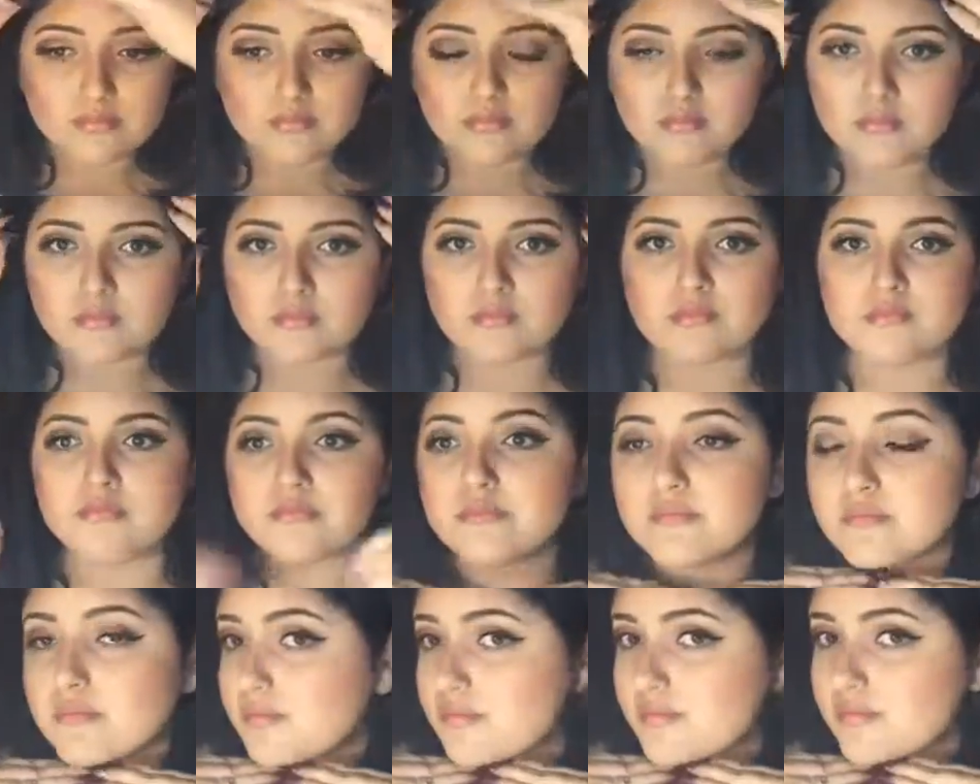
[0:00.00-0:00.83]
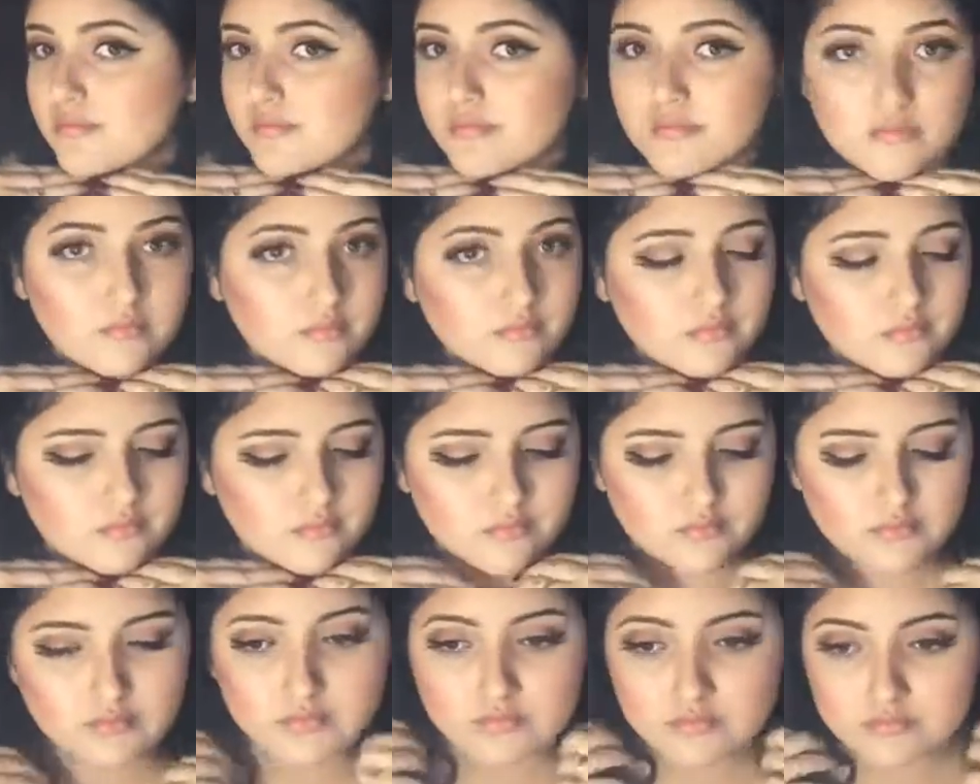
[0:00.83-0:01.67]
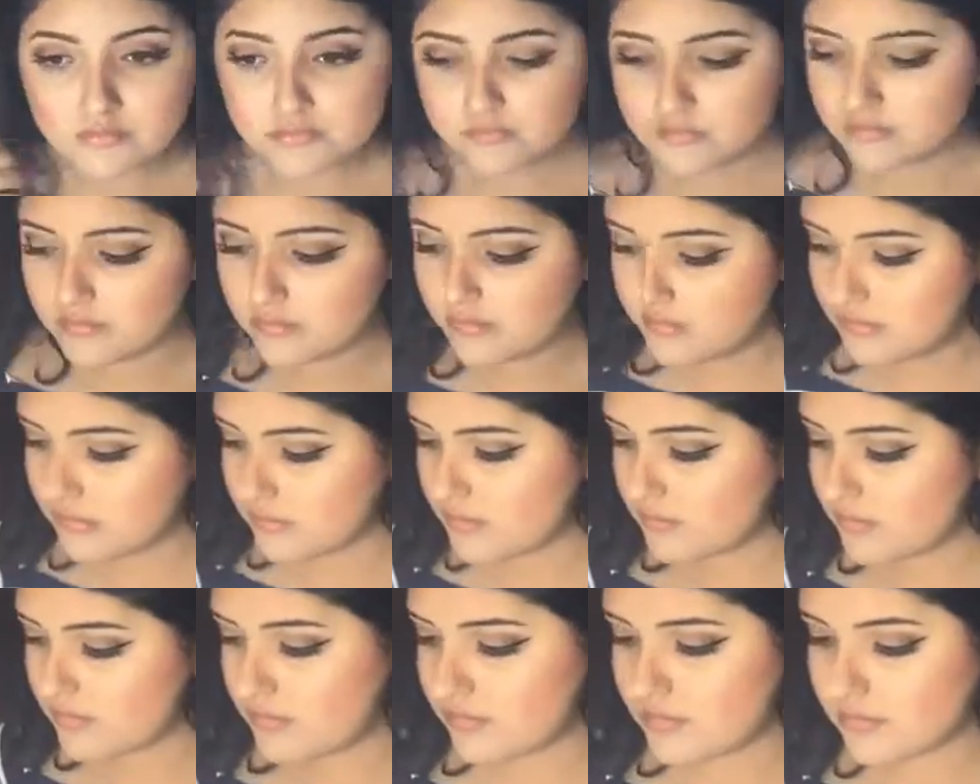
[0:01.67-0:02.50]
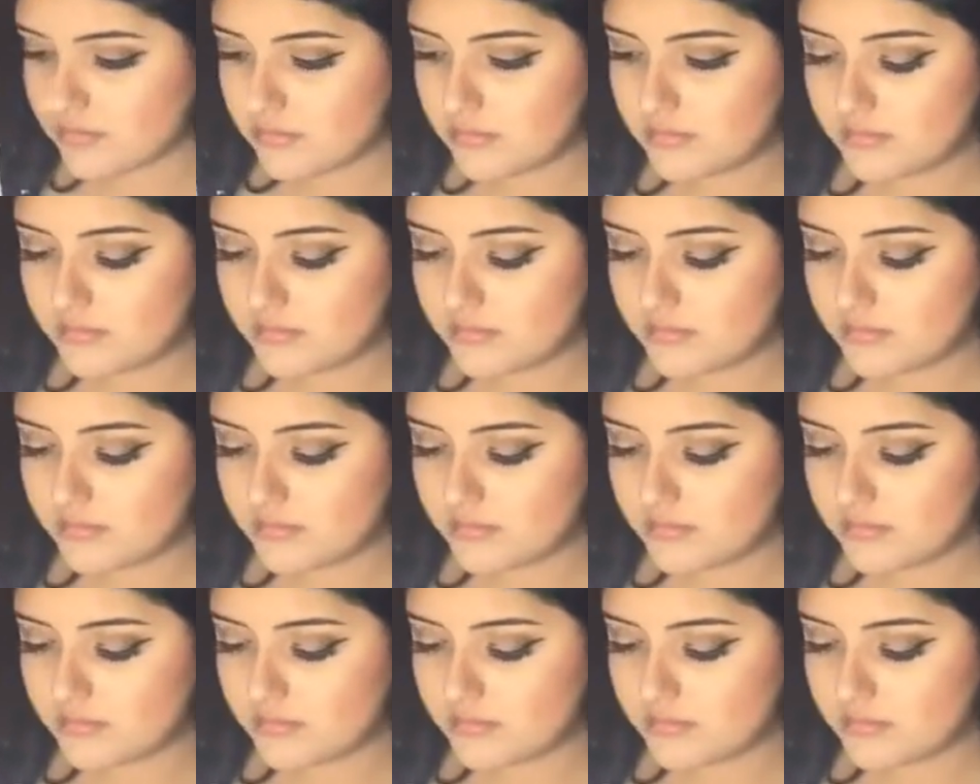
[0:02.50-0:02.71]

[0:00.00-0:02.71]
a golden highlight sounds wonderful.